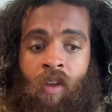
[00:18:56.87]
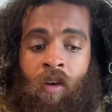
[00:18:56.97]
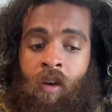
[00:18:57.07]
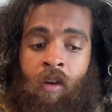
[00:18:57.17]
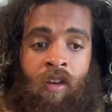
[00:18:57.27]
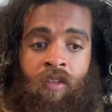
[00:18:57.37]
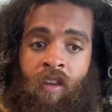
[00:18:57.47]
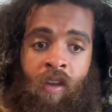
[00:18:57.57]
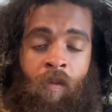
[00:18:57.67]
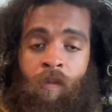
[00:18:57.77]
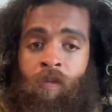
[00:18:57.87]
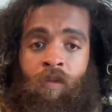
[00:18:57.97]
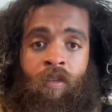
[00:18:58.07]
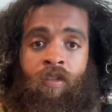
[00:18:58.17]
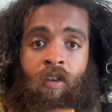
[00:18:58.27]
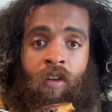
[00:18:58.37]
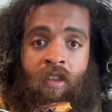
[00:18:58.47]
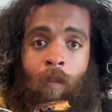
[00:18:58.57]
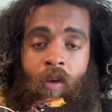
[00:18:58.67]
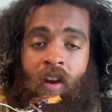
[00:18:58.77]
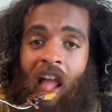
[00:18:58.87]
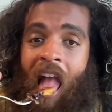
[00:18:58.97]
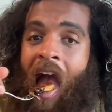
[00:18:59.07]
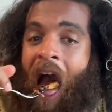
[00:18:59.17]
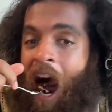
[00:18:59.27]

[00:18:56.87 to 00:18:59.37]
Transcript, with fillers: It just they just started separating.